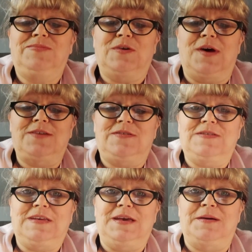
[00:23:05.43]
So as you
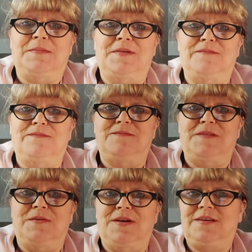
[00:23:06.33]
see, I'm not
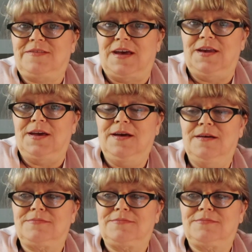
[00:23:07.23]
very exciting.